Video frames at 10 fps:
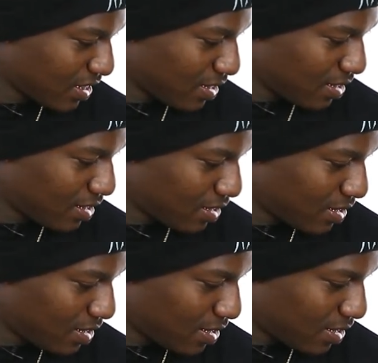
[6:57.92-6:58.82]

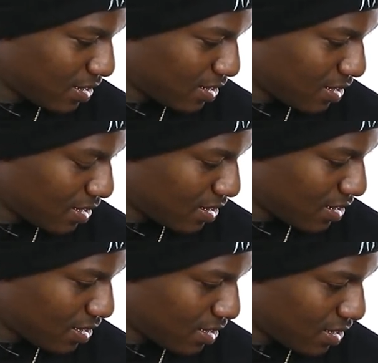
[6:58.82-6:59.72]

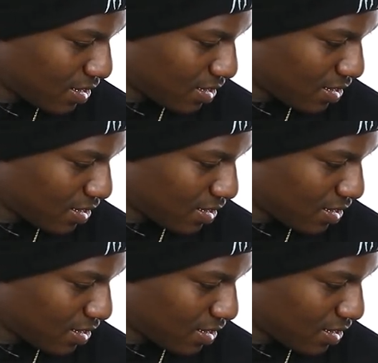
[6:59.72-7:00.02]
(silence)